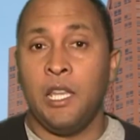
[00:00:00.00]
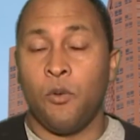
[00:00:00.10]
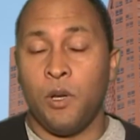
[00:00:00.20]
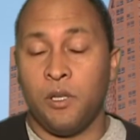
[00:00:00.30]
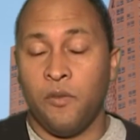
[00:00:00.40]

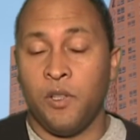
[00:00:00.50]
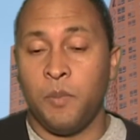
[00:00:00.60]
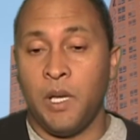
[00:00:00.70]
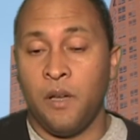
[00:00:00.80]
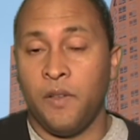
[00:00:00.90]
The rest of
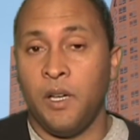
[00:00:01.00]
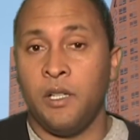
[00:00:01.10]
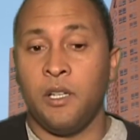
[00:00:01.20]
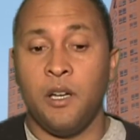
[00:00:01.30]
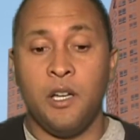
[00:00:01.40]
us make
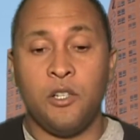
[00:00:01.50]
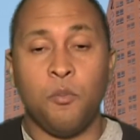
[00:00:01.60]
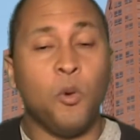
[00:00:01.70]
under 100.